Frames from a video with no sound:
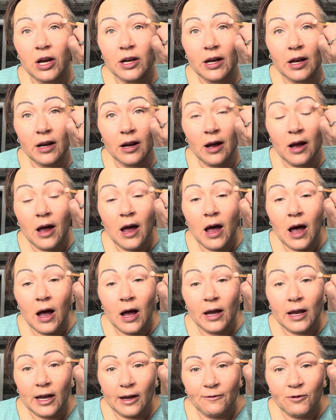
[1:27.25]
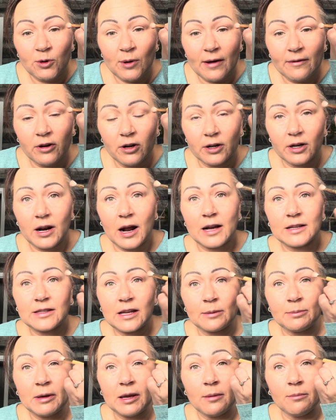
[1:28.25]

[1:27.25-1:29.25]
And if you have hooded eyes like me,